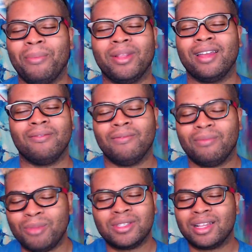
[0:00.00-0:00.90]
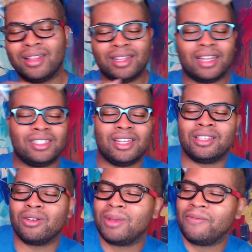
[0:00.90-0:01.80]
but like musically, like it's
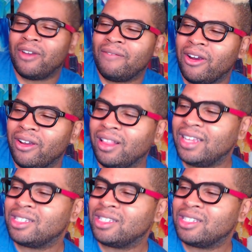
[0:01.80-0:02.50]
always been very, very clean.